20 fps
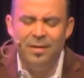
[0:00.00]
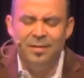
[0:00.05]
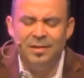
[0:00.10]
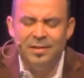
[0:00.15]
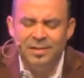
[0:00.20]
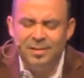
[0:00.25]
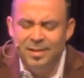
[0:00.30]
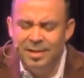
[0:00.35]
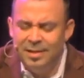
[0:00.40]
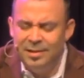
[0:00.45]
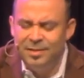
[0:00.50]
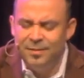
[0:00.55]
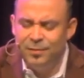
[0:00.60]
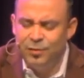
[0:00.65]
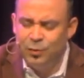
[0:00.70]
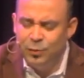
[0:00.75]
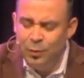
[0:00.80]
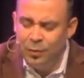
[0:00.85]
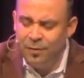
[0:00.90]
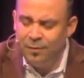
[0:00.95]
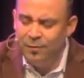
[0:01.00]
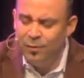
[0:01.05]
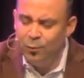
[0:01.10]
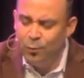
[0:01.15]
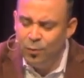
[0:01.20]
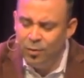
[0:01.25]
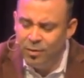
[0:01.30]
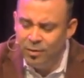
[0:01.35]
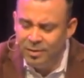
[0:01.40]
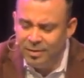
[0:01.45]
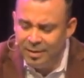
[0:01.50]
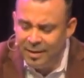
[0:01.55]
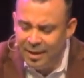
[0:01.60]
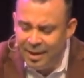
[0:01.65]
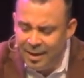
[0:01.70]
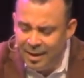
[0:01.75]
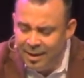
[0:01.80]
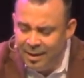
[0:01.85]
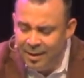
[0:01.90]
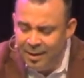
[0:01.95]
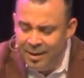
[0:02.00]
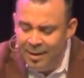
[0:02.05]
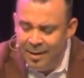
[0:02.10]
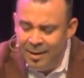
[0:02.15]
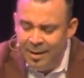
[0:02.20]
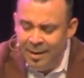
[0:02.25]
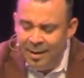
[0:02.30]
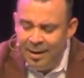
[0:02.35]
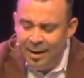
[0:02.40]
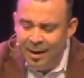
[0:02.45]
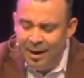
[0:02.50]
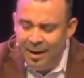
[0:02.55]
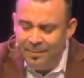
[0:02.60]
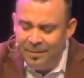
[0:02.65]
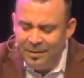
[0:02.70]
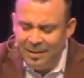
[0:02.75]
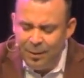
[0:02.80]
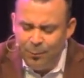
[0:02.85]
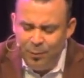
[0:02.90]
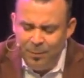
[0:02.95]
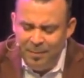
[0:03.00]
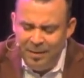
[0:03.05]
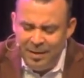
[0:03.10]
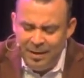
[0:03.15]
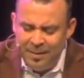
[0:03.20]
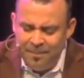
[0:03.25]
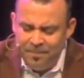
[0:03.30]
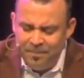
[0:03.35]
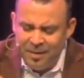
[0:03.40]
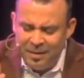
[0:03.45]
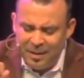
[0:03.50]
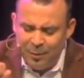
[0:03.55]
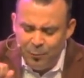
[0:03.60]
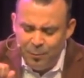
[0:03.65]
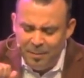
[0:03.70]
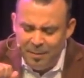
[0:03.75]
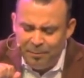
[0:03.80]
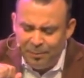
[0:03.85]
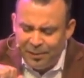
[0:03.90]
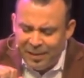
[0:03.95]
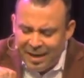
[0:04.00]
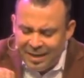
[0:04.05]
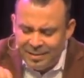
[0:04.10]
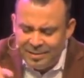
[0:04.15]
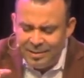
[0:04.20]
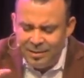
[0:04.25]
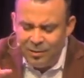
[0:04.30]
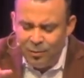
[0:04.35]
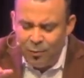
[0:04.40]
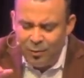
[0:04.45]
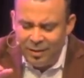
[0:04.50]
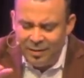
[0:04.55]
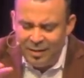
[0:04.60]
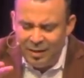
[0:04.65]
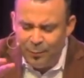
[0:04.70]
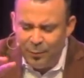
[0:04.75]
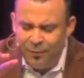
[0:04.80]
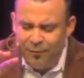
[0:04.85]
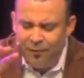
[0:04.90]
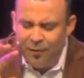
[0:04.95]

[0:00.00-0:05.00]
that the seeds of truth of your word today, uh, that, they would be, that they would be planted, Lord, and they would